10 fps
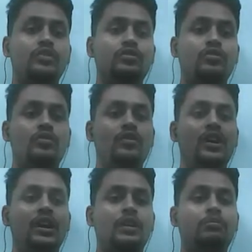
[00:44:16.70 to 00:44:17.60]
we
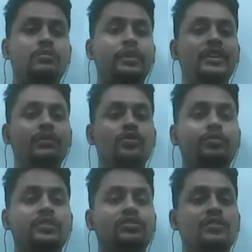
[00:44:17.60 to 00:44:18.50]
know a bit
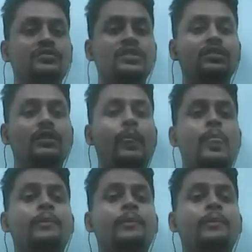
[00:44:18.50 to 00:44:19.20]
about physisorption.